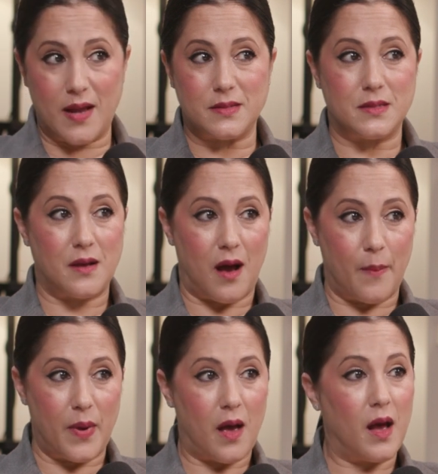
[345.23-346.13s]
as a
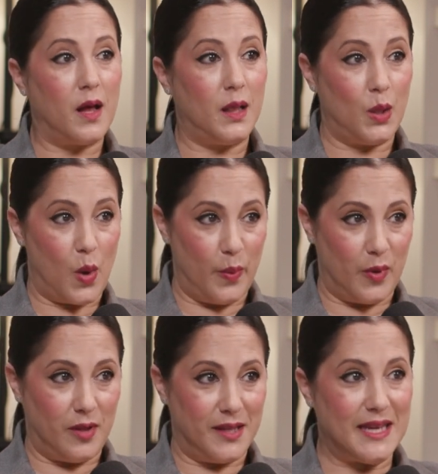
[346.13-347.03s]
top
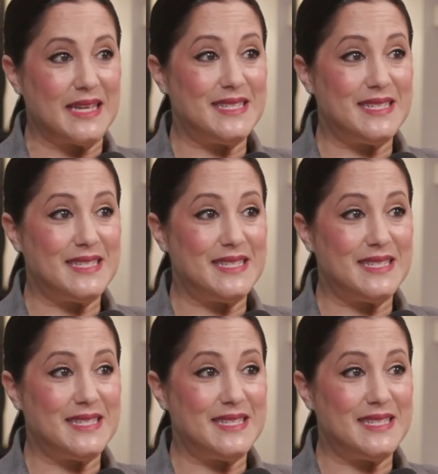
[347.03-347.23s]
global